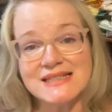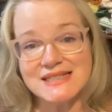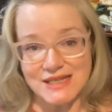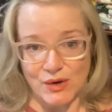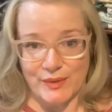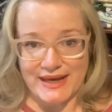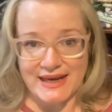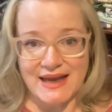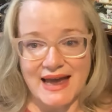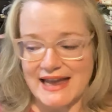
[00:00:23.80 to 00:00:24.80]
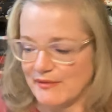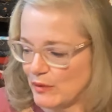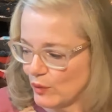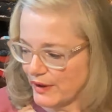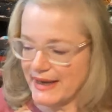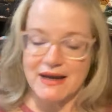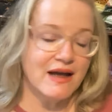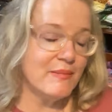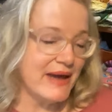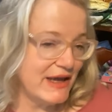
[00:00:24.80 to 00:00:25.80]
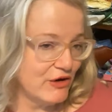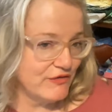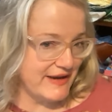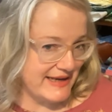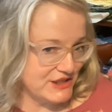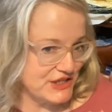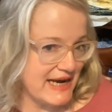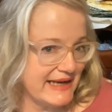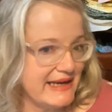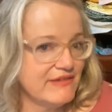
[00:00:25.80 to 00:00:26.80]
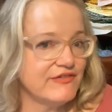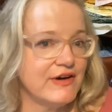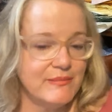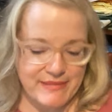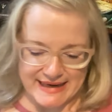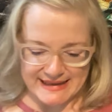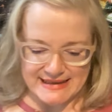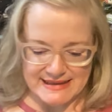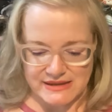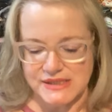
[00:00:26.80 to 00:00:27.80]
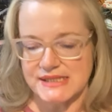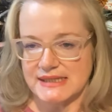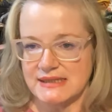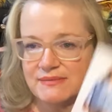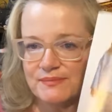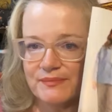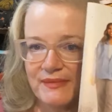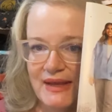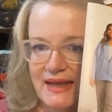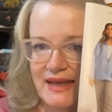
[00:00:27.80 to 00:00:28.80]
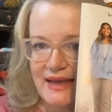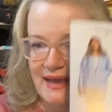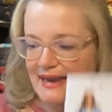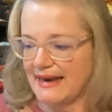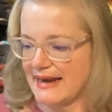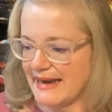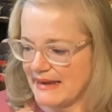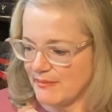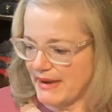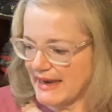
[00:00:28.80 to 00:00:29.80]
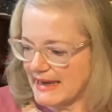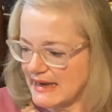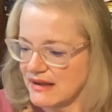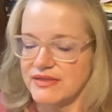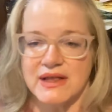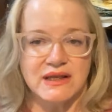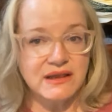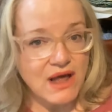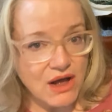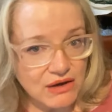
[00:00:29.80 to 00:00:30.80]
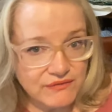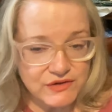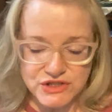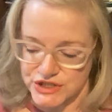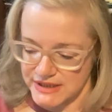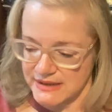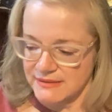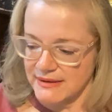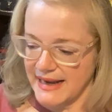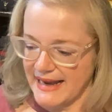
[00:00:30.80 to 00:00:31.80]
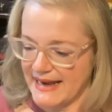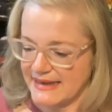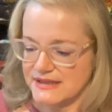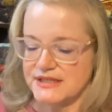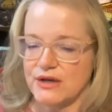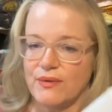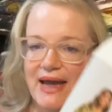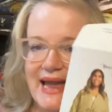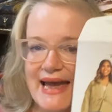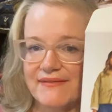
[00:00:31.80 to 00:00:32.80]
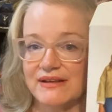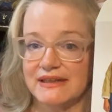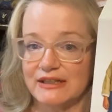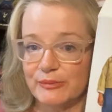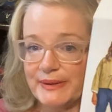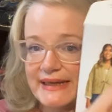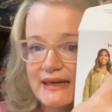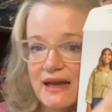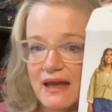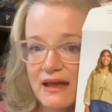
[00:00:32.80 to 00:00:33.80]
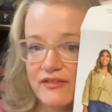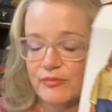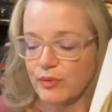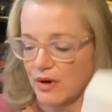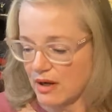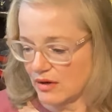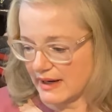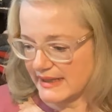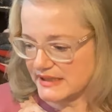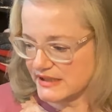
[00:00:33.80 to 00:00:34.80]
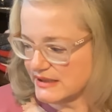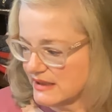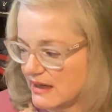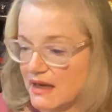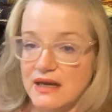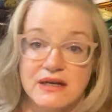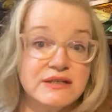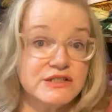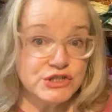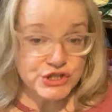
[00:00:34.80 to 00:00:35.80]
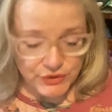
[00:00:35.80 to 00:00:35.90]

sewing, I have been working on my Hova jacket from Megan Nielsen. And I am making the long version, and so I have a little bit of progress to show